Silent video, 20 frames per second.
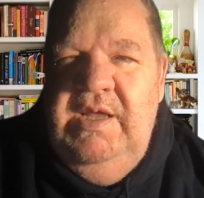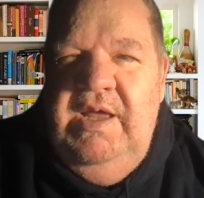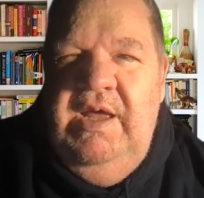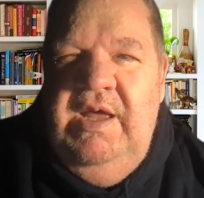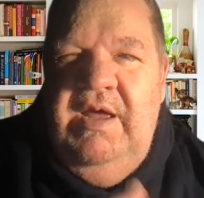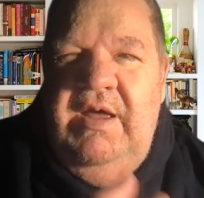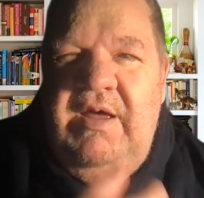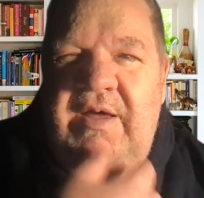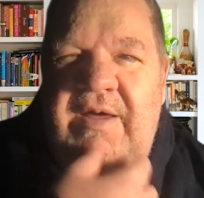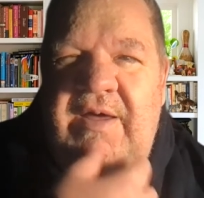
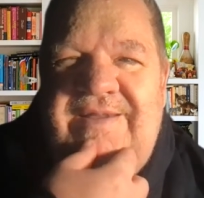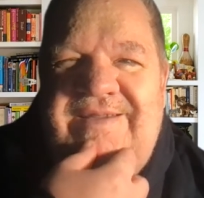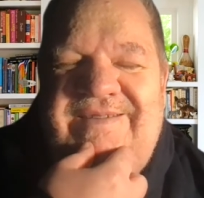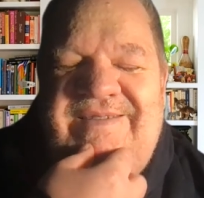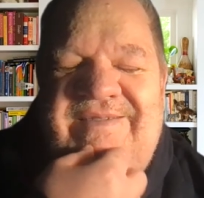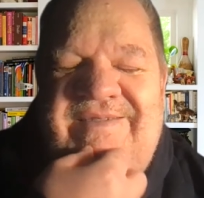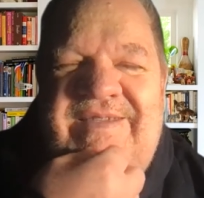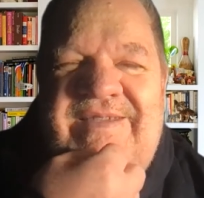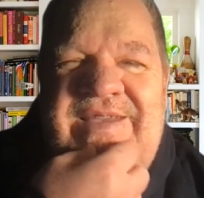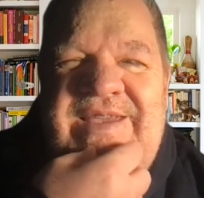uh, I can
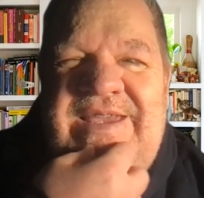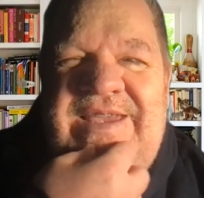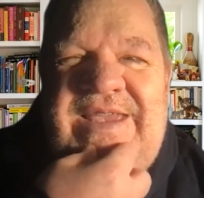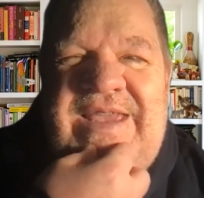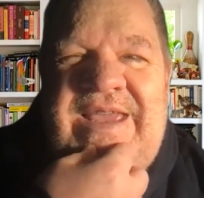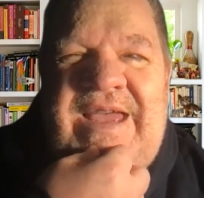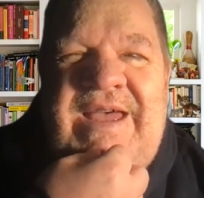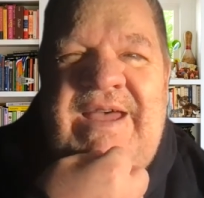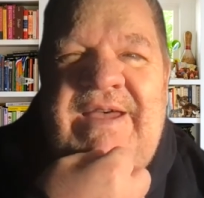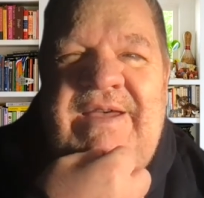see
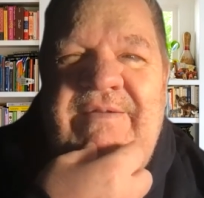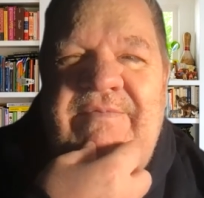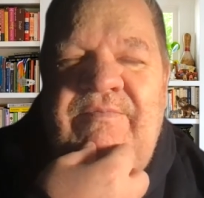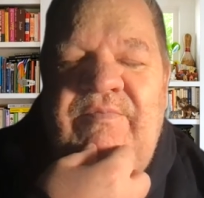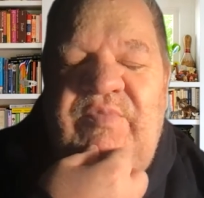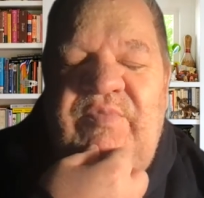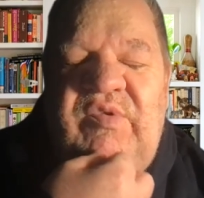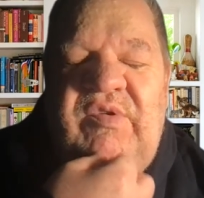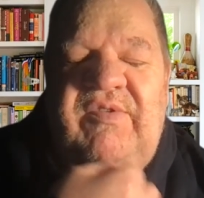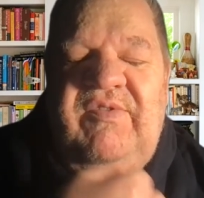uh,
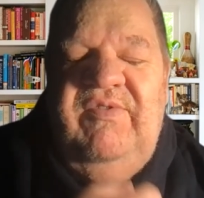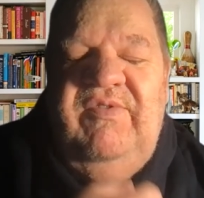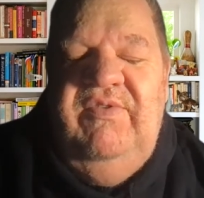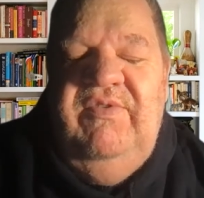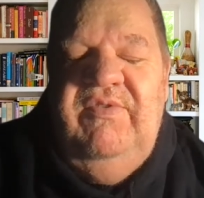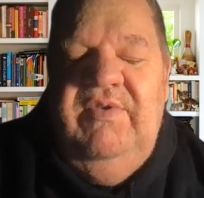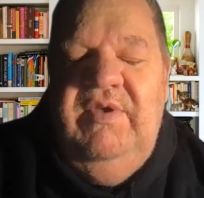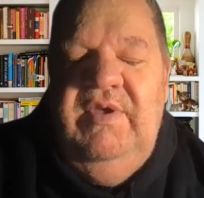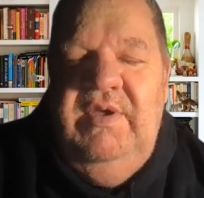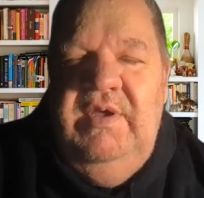
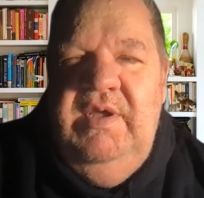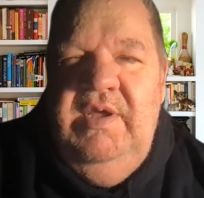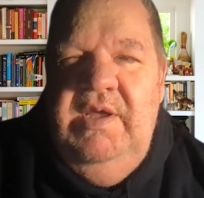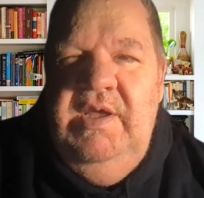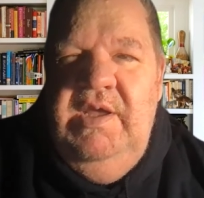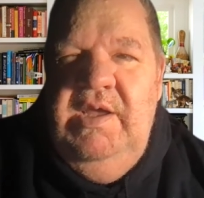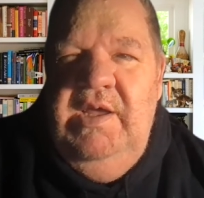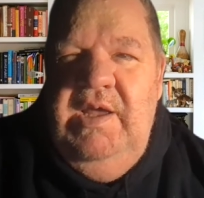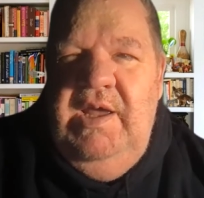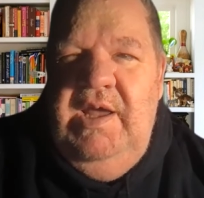books
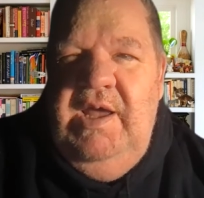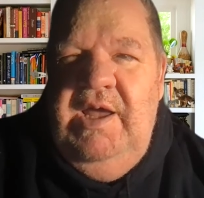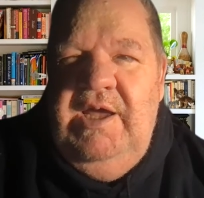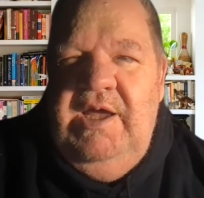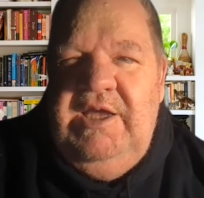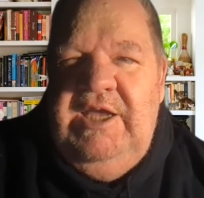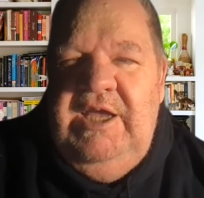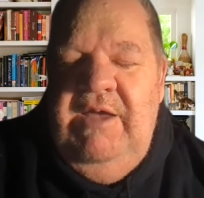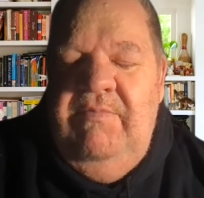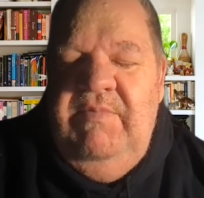uh,
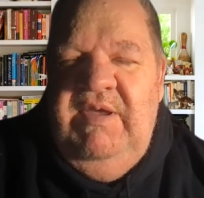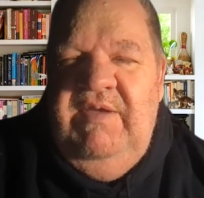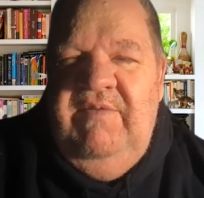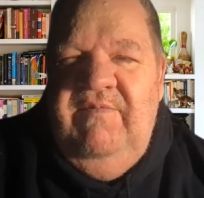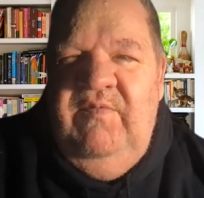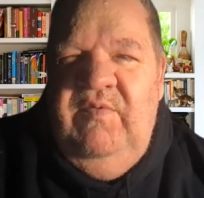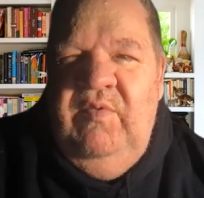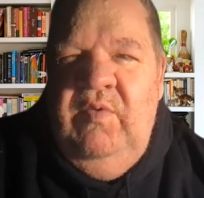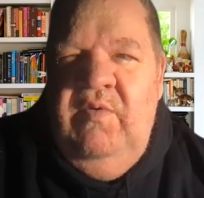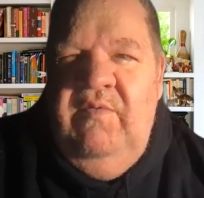coming
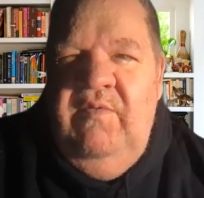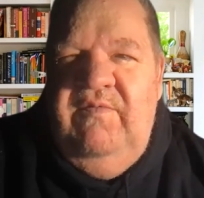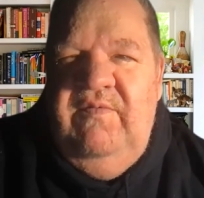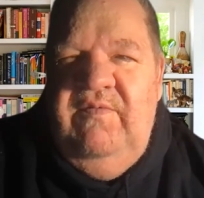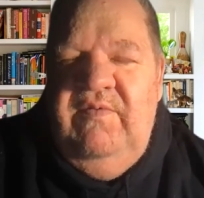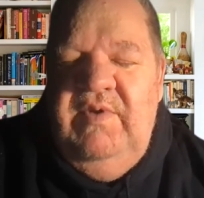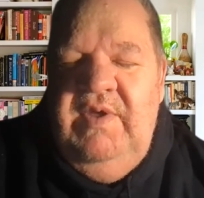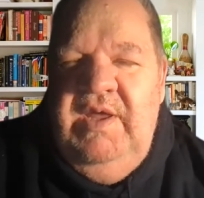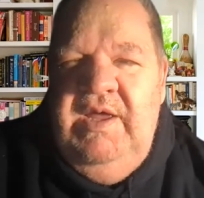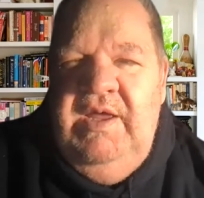forth.
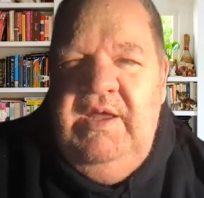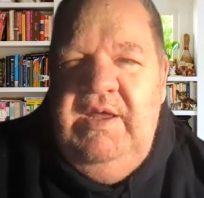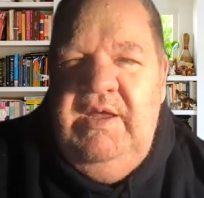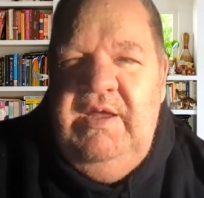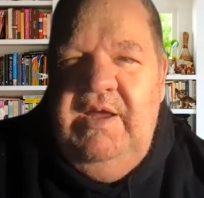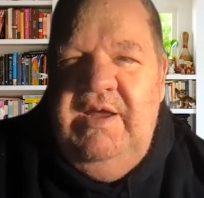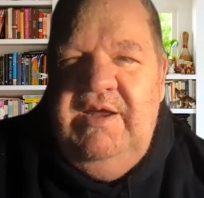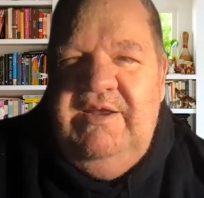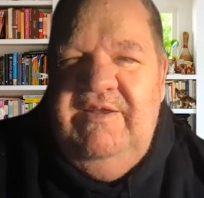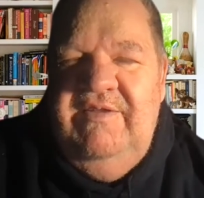Uh,
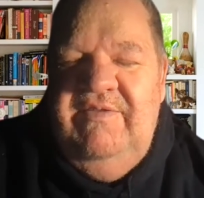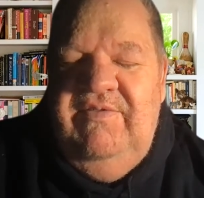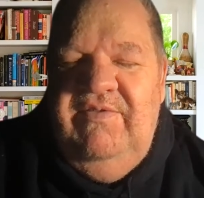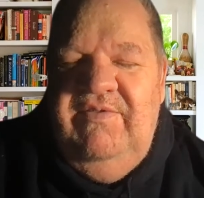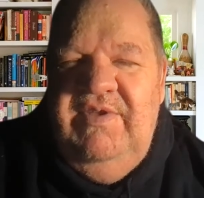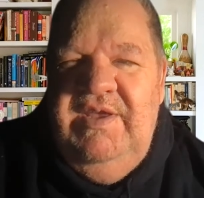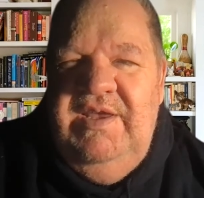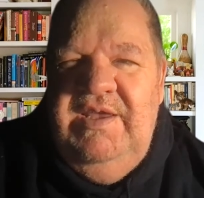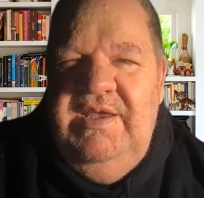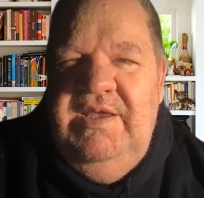I can
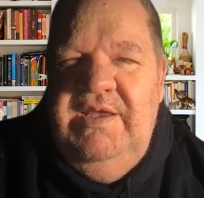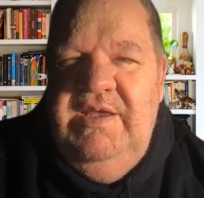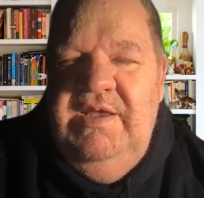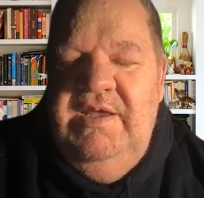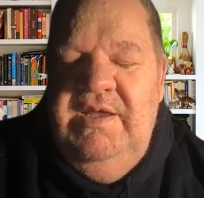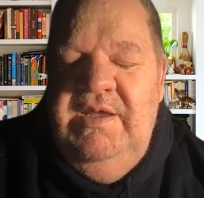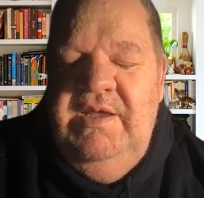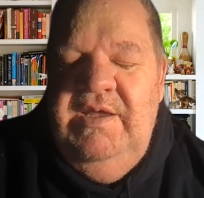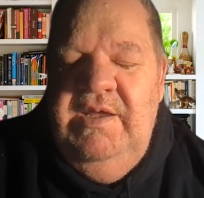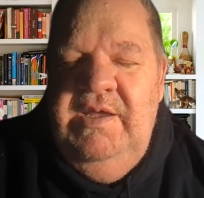see
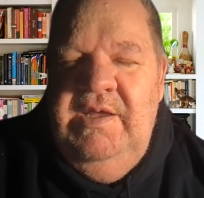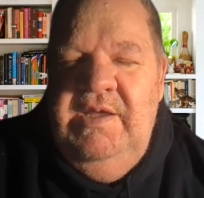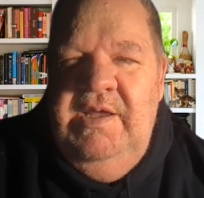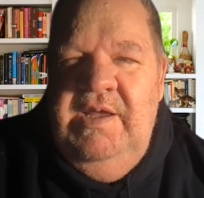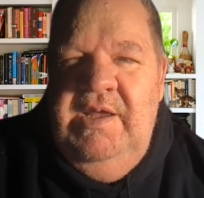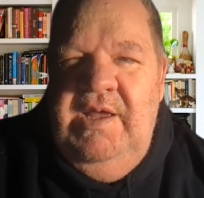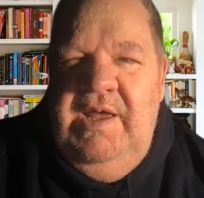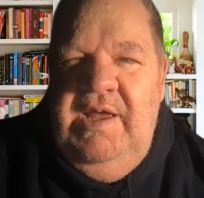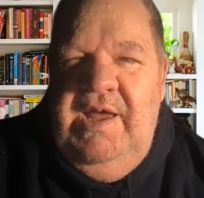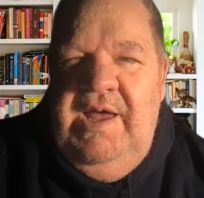
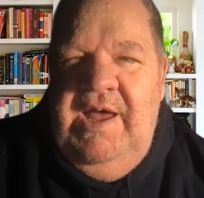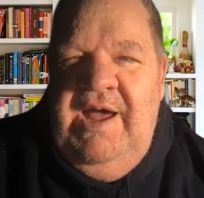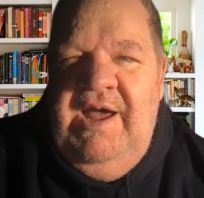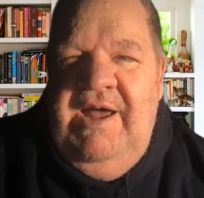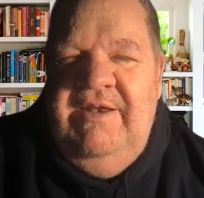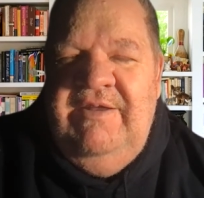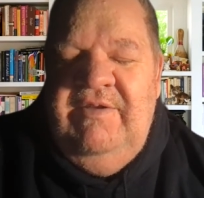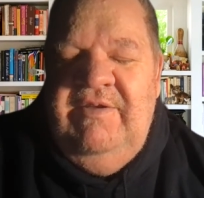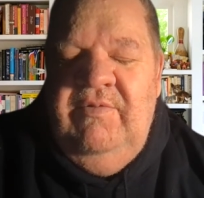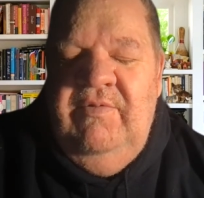
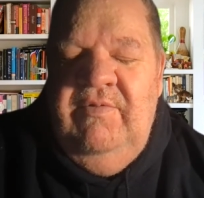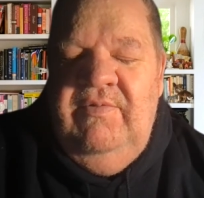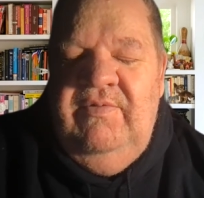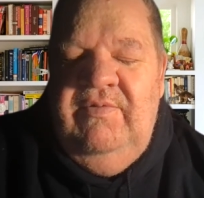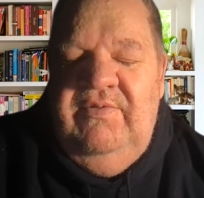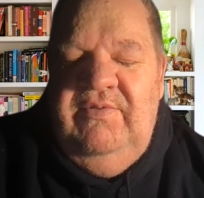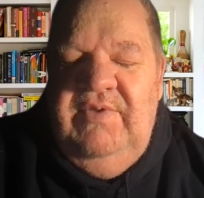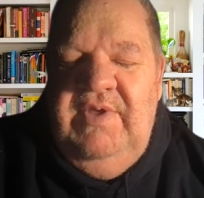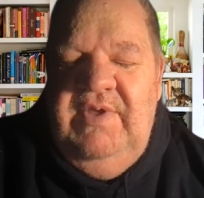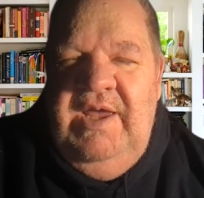
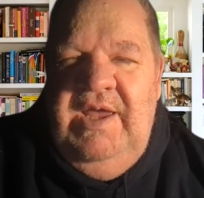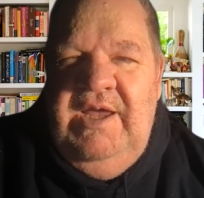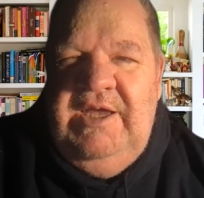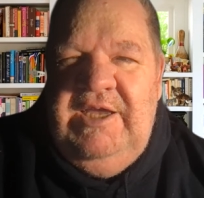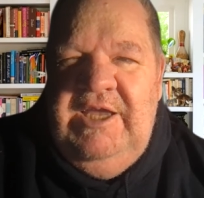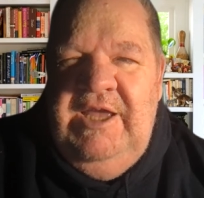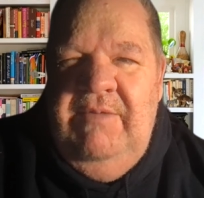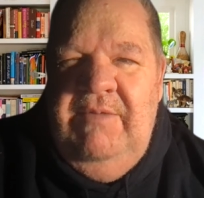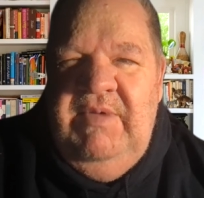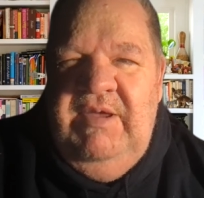articles uh,
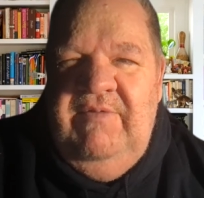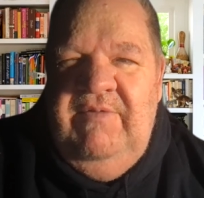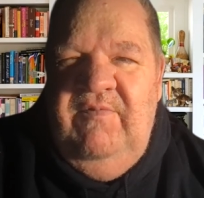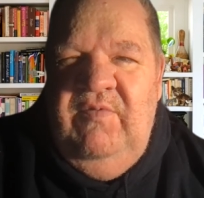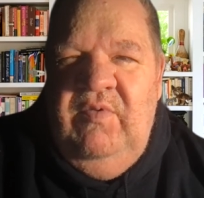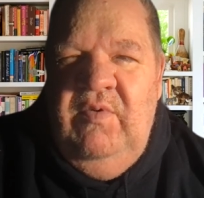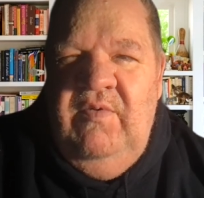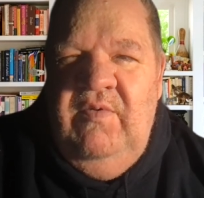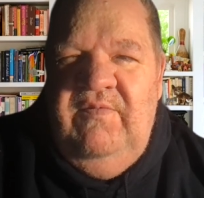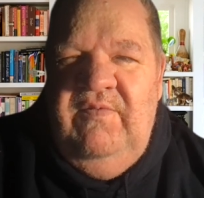coming
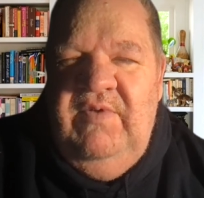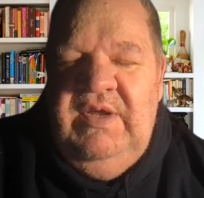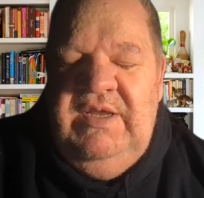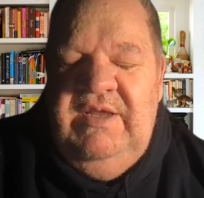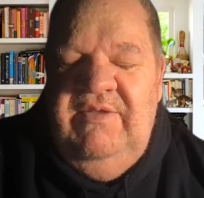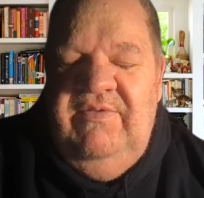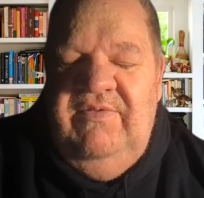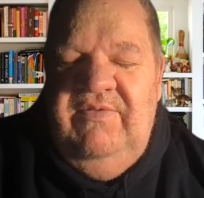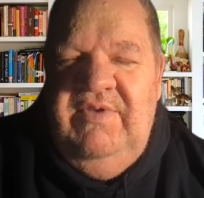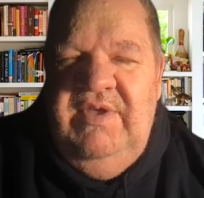forth. I
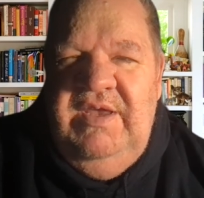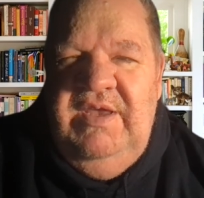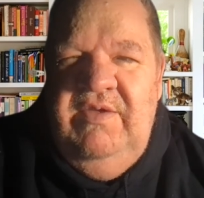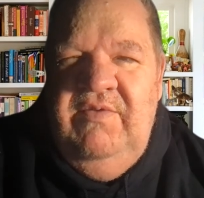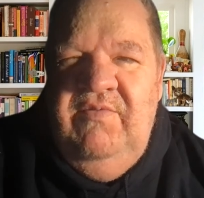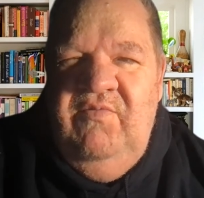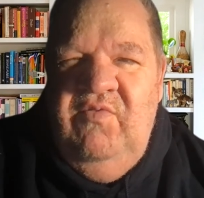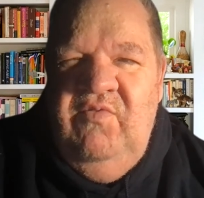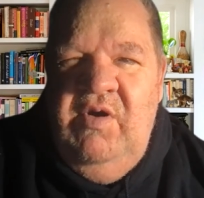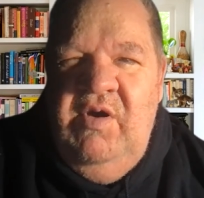can see you
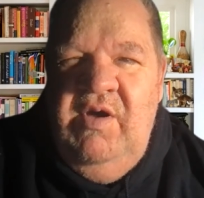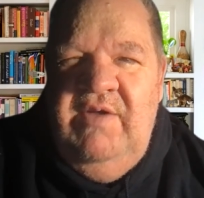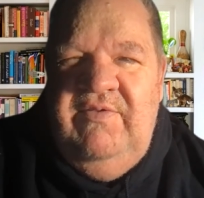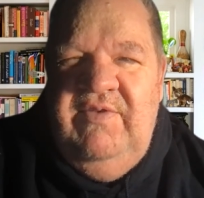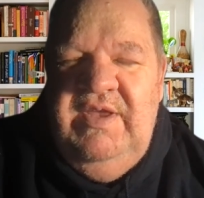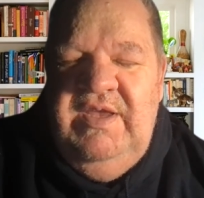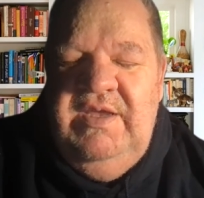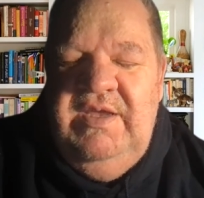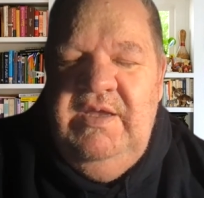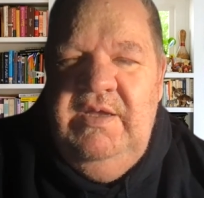
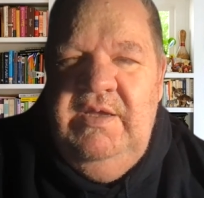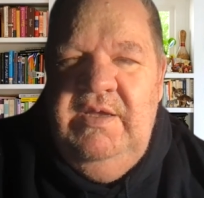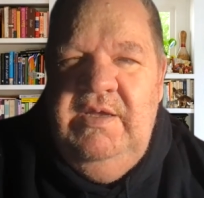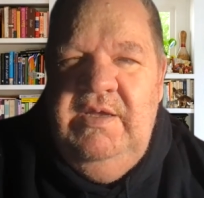writing